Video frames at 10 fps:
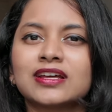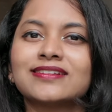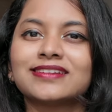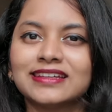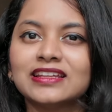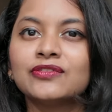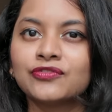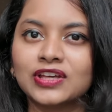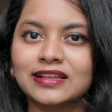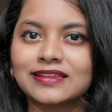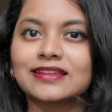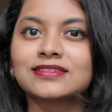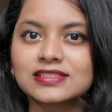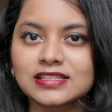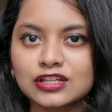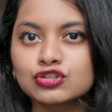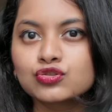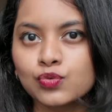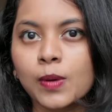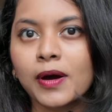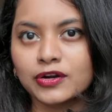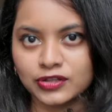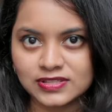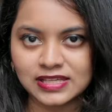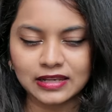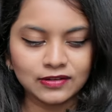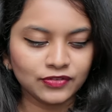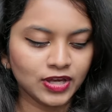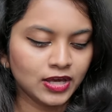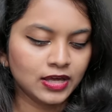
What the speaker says: and really feel that this is true about yourself,